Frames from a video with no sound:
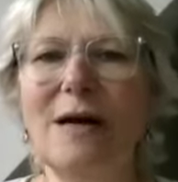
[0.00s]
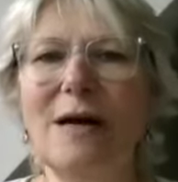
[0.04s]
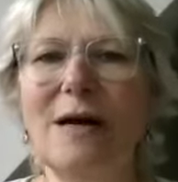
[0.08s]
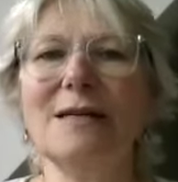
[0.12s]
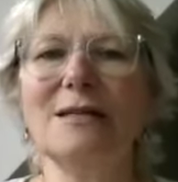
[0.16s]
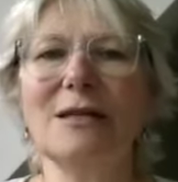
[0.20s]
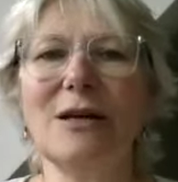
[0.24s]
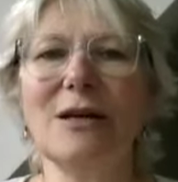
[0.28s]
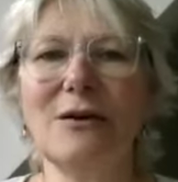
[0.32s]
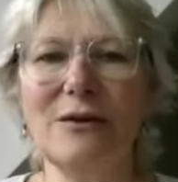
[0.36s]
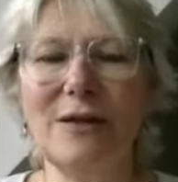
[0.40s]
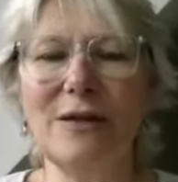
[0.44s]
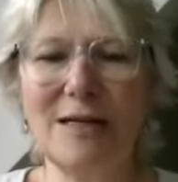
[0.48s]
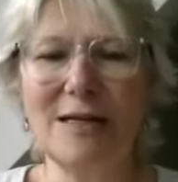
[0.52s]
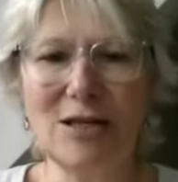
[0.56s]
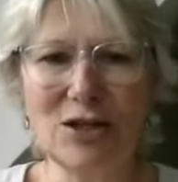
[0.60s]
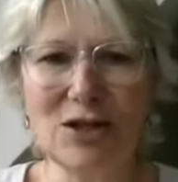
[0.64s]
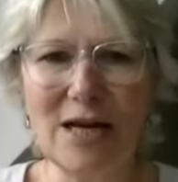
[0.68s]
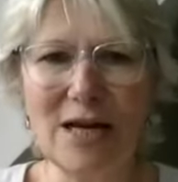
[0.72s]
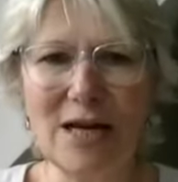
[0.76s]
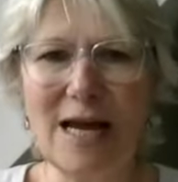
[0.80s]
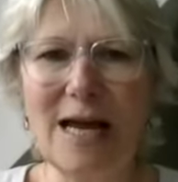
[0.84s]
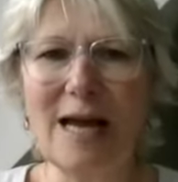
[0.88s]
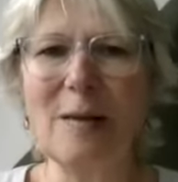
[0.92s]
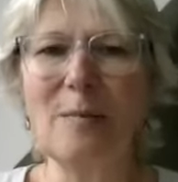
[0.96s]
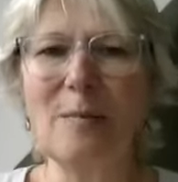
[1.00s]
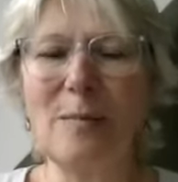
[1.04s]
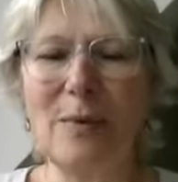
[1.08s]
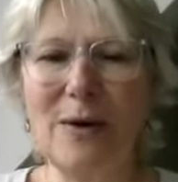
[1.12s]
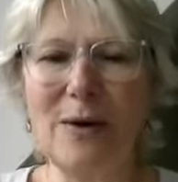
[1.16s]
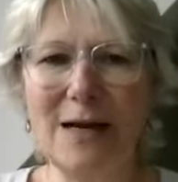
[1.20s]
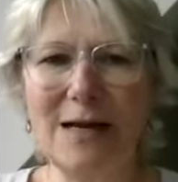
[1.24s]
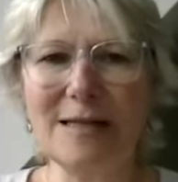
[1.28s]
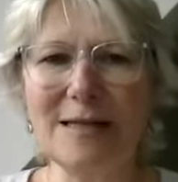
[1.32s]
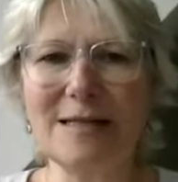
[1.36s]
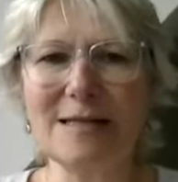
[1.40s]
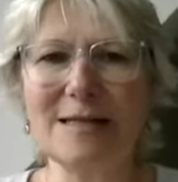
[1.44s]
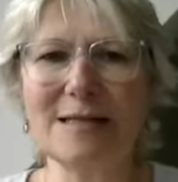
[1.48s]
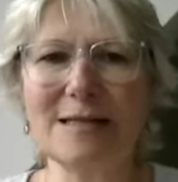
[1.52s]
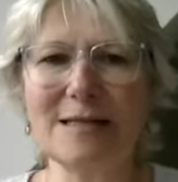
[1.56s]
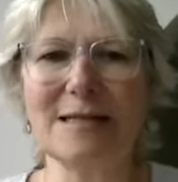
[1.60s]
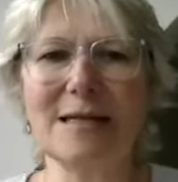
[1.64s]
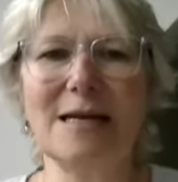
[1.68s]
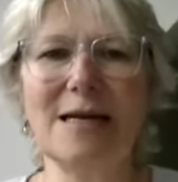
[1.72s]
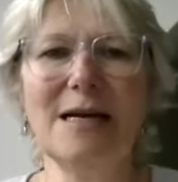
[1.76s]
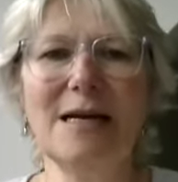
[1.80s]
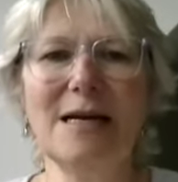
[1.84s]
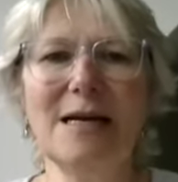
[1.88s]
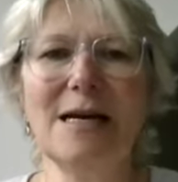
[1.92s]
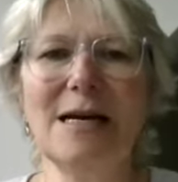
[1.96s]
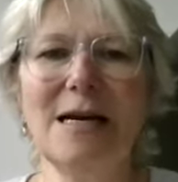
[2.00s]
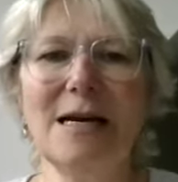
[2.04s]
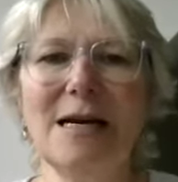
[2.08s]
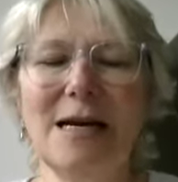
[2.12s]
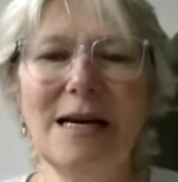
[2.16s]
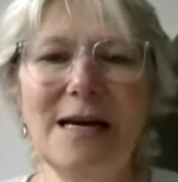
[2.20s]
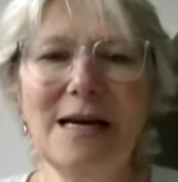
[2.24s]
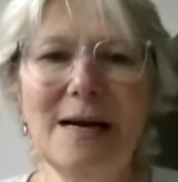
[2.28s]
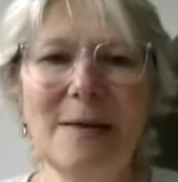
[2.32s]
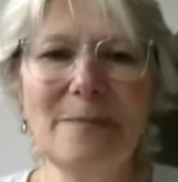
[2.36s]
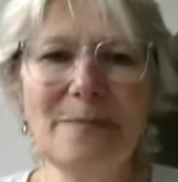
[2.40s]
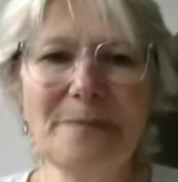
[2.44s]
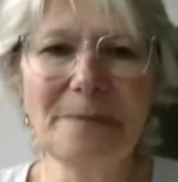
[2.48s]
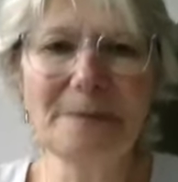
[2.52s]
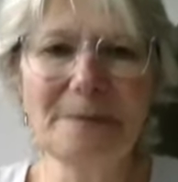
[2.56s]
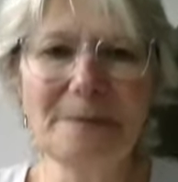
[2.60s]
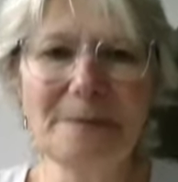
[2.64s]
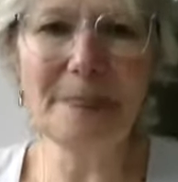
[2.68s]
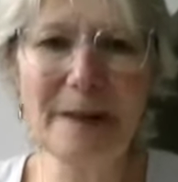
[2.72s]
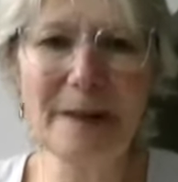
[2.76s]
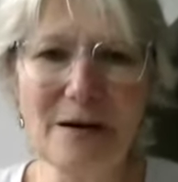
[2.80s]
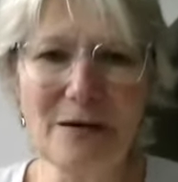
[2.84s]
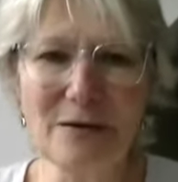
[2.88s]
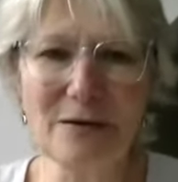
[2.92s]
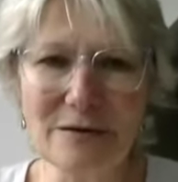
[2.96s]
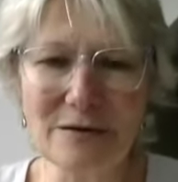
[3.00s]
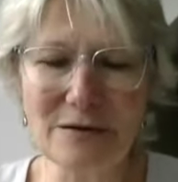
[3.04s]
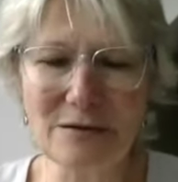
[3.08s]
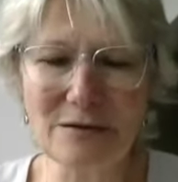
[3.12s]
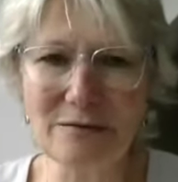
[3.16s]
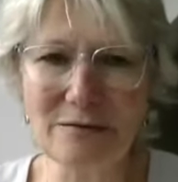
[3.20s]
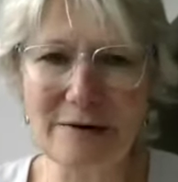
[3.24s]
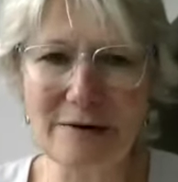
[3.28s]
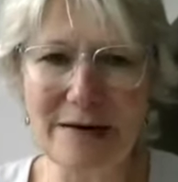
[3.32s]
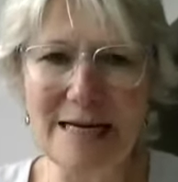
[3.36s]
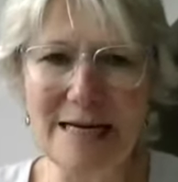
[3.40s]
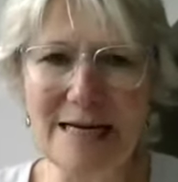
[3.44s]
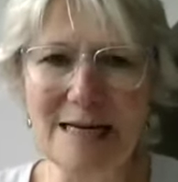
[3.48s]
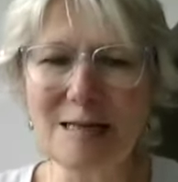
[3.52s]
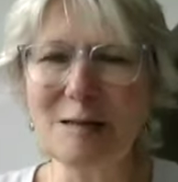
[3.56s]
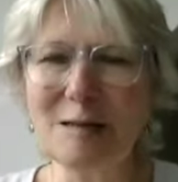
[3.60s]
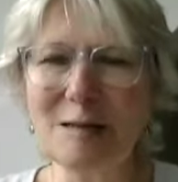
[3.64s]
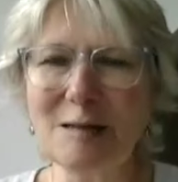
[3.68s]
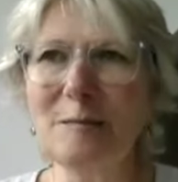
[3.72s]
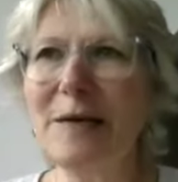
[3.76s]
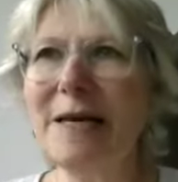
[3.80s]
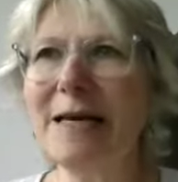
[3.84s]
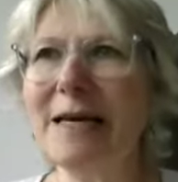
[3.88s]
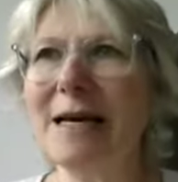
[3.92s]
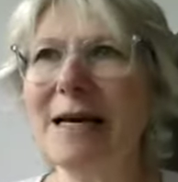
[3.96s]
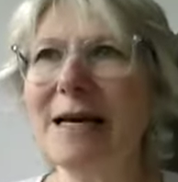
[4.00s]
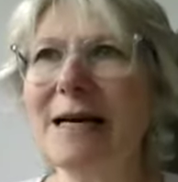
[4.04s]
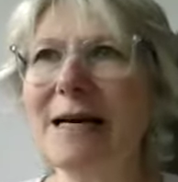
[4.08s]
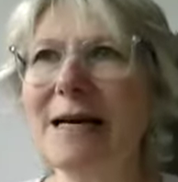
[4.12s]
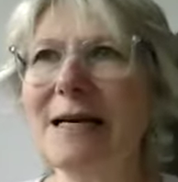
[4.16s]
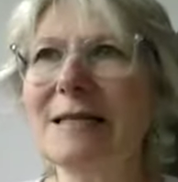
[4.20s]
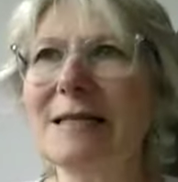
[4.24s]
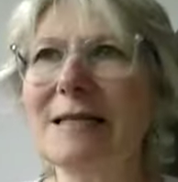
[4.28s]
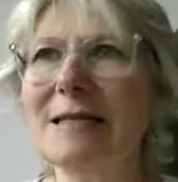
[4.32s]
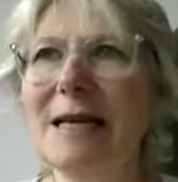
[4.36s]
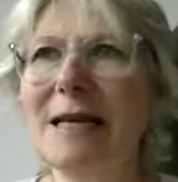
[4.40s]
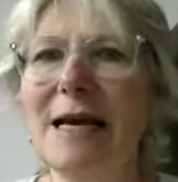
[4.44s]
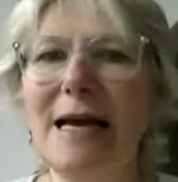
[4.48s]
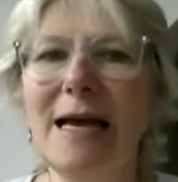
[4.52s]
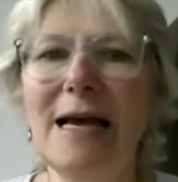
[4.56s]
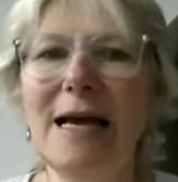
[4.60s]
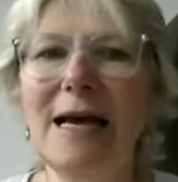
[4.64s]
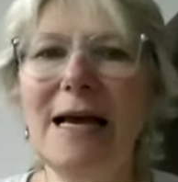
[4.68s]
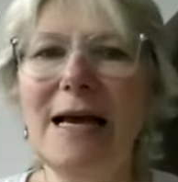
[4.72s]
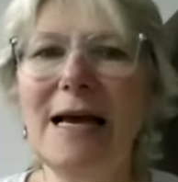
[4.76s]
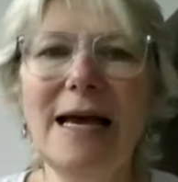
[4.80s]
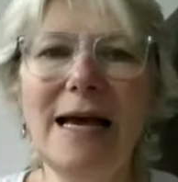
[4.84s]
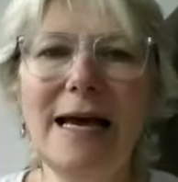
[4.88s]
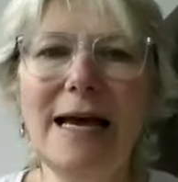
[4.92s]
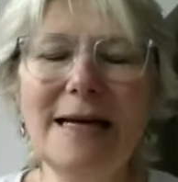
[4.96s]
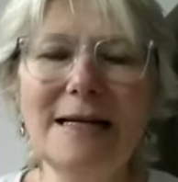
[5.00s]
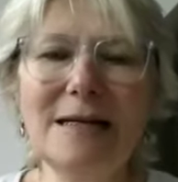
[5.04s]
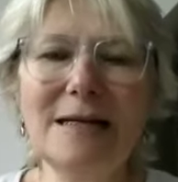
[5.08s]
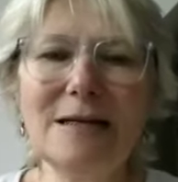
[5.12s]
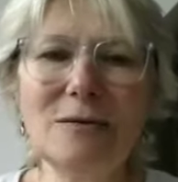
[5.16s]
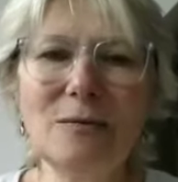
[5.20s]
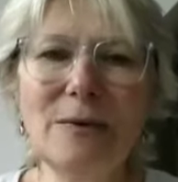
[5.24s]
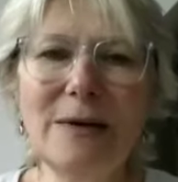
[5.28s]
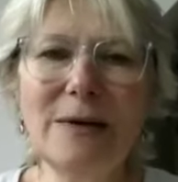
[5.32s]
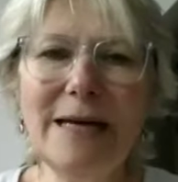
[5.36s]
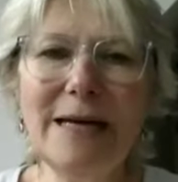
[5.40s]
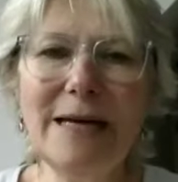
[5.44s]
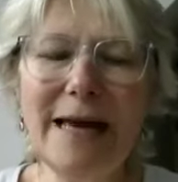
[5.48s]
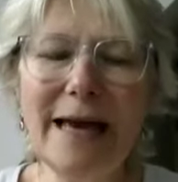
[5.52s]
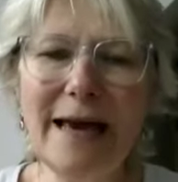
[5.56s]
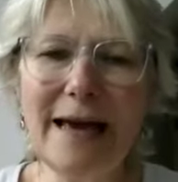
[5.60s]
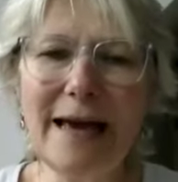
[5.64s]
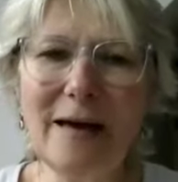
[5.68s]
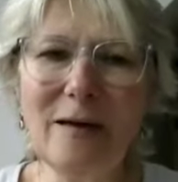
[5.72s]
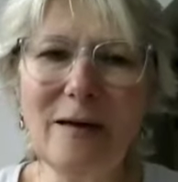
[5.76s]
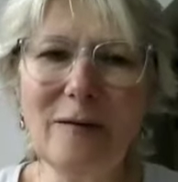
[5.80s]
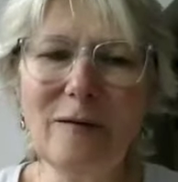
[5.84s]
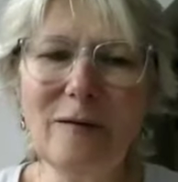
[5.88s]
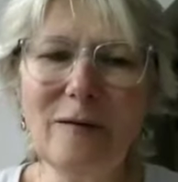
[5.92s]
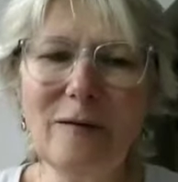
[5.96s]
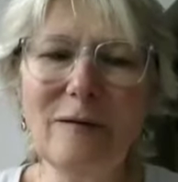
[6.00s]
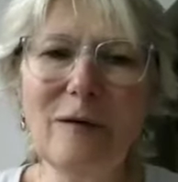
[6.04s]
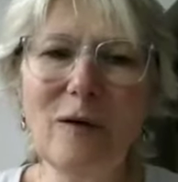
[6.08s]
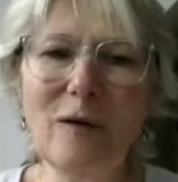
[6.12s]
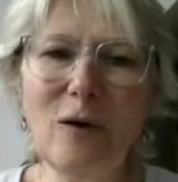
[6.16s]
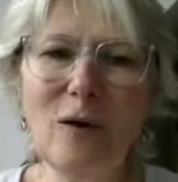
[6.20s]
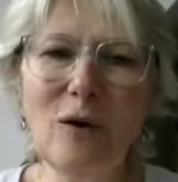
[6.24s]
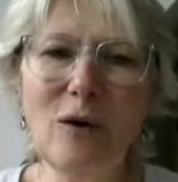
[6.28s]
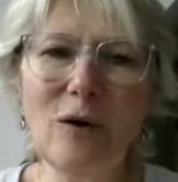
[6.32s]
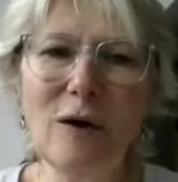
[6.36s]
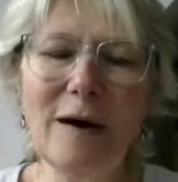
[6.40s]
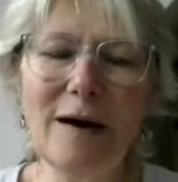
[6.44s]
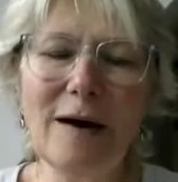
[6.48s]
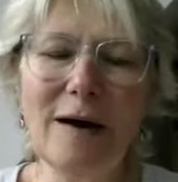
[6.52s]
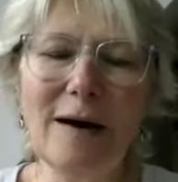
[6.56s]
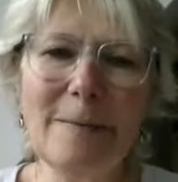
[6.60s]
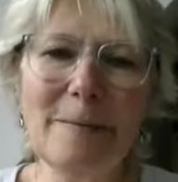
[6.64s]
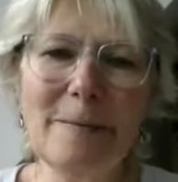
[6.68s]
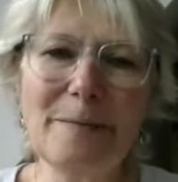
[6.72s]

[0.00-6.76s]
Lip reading: So the chair plus 3 speakers, and we have for